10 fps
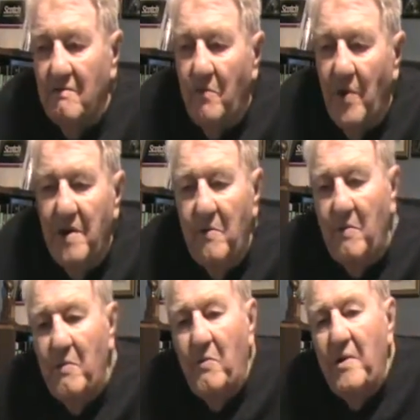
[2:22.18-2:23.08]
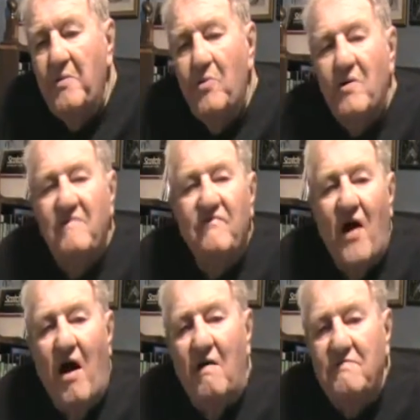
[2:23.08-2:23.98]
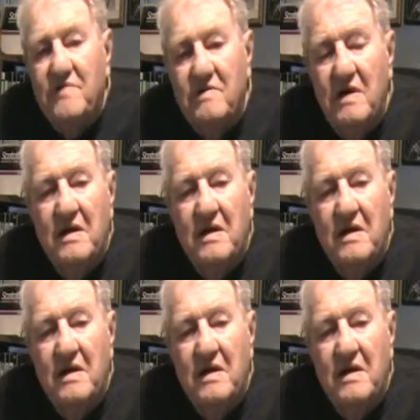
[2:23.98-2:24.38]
we were involved